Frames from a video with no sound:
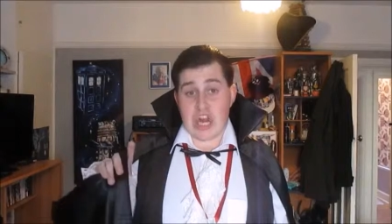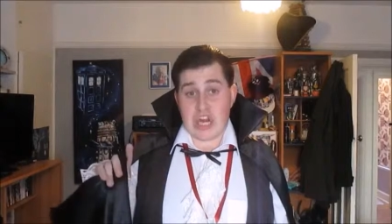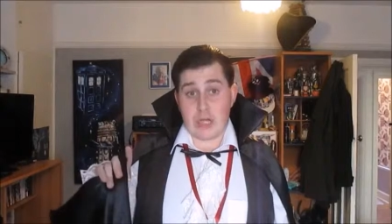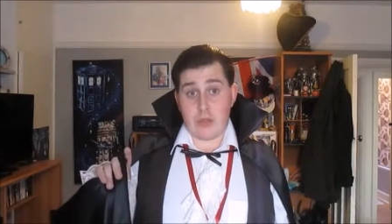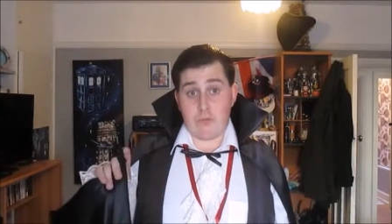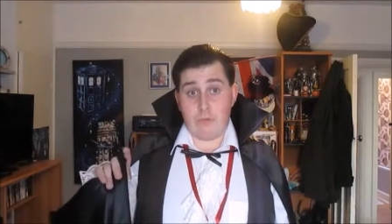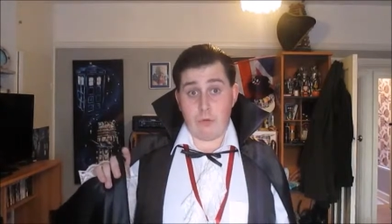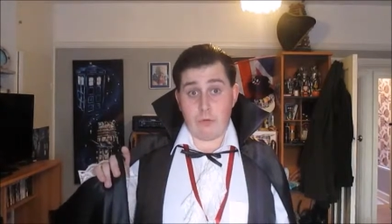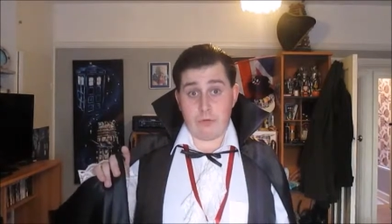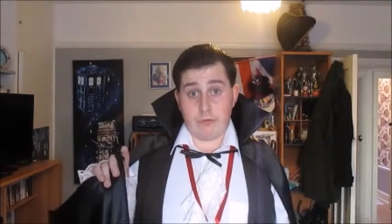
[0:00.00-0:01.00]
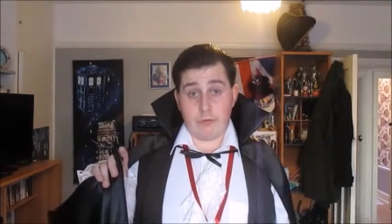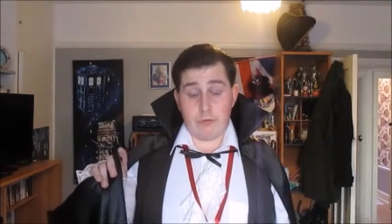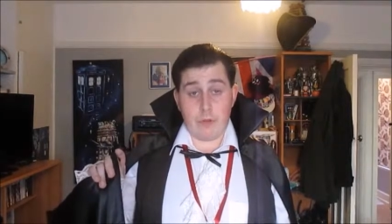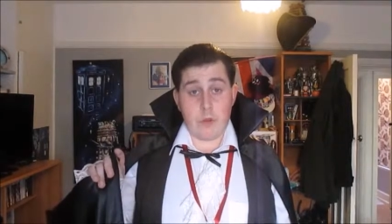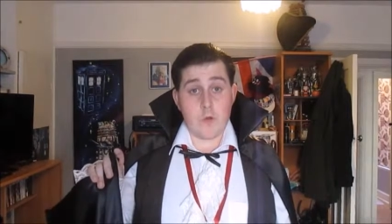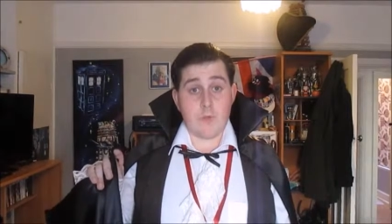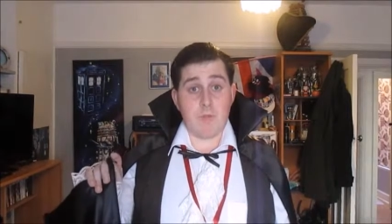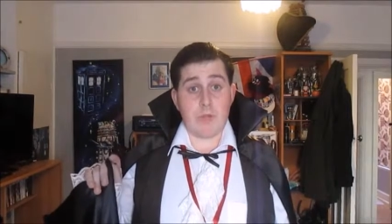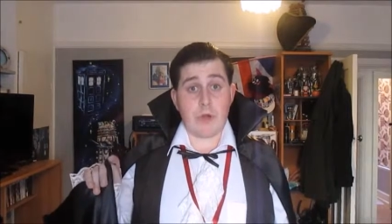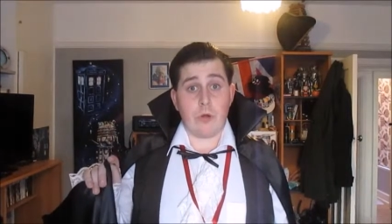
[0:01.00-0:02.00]
Jack in the Vlogs
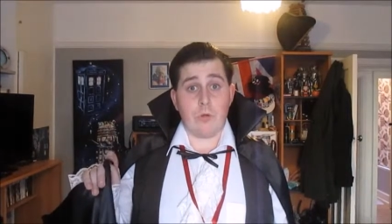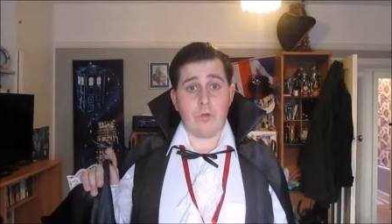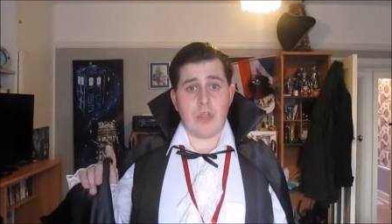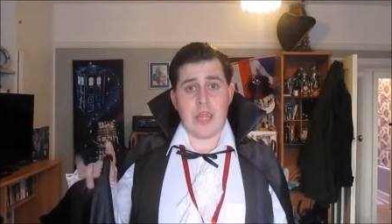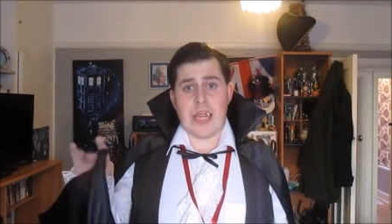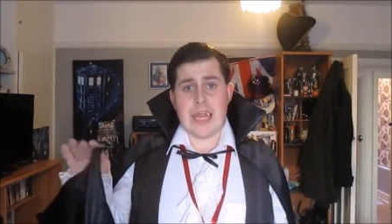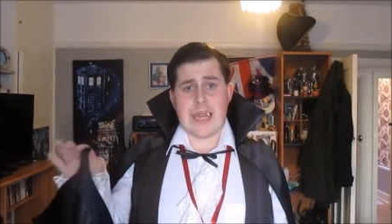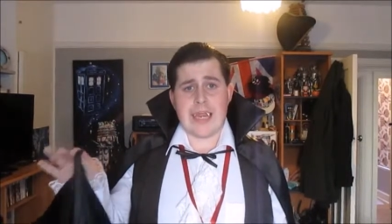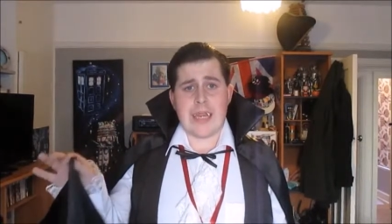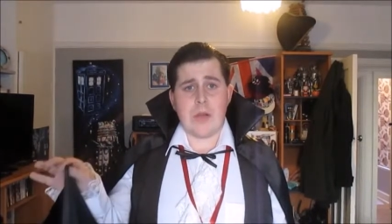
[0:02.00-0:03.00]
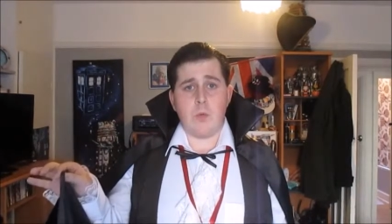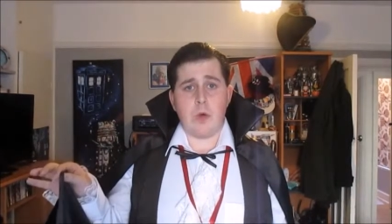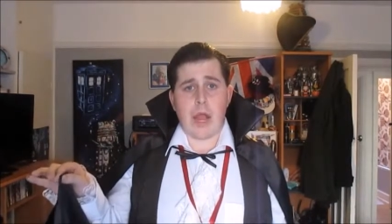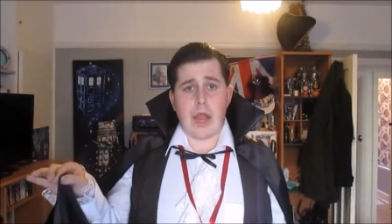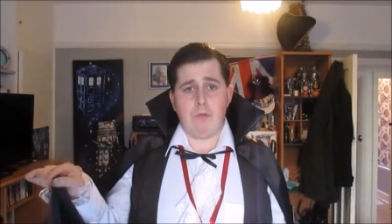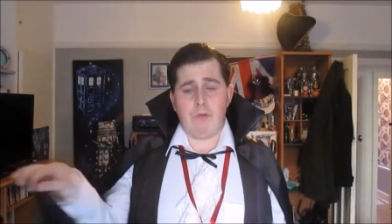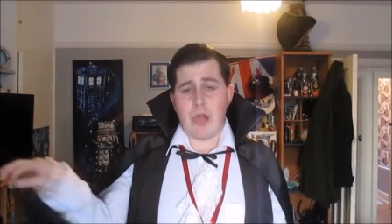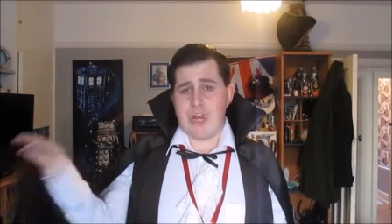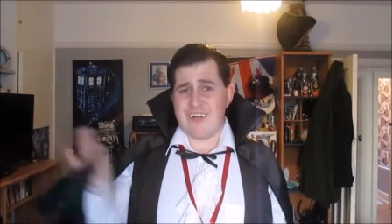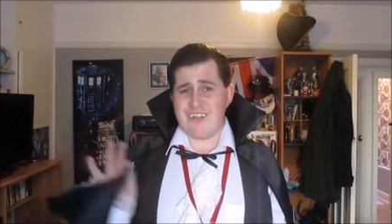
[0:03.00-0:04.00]
because he will have
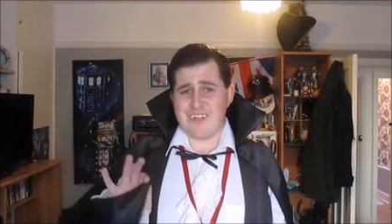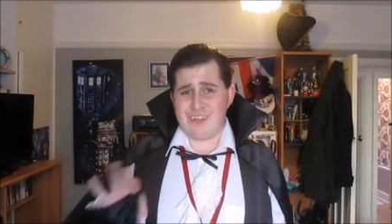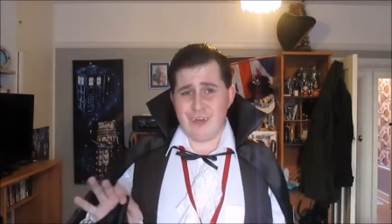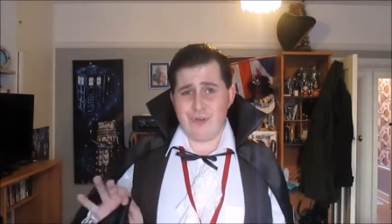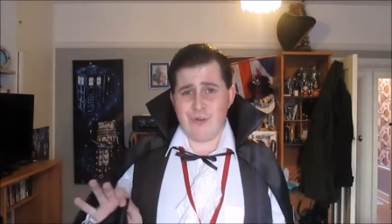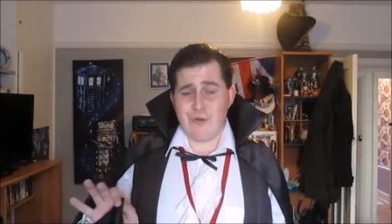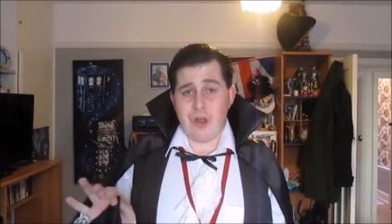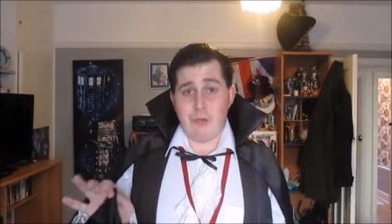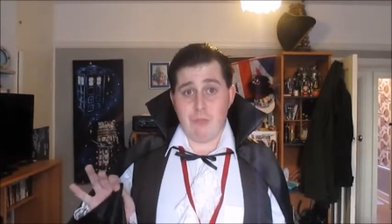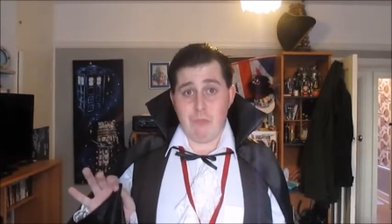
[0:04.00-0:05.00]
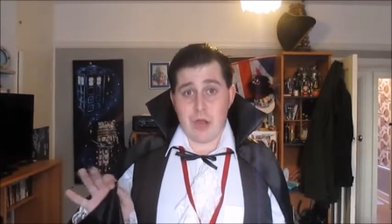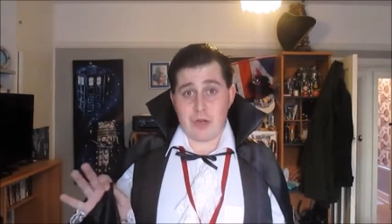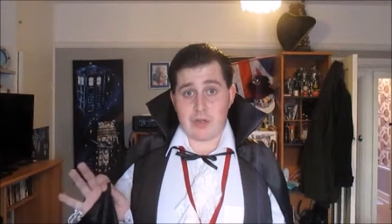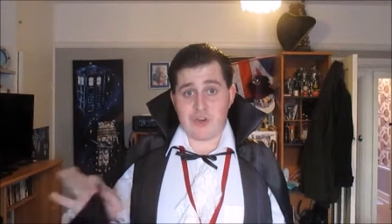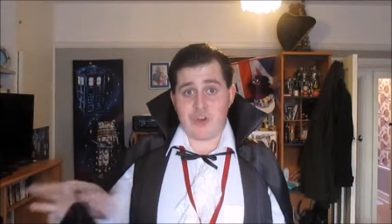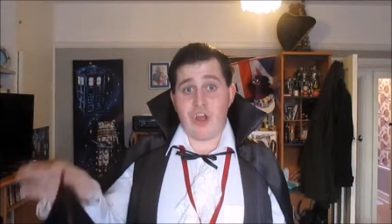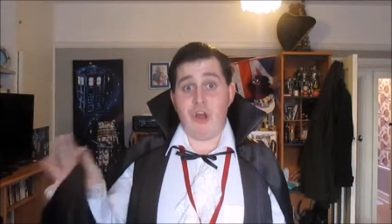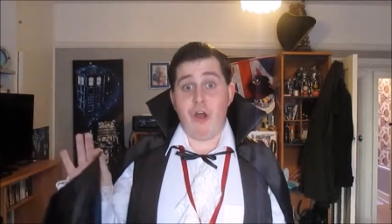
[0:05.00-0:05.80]
so much